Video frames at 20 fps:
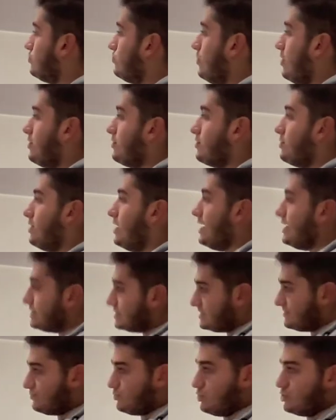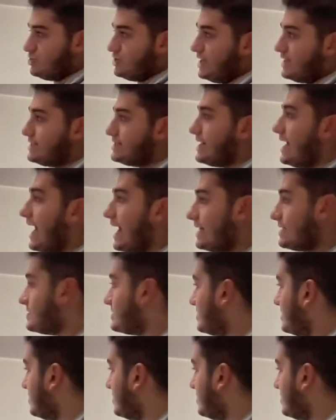work other projects, and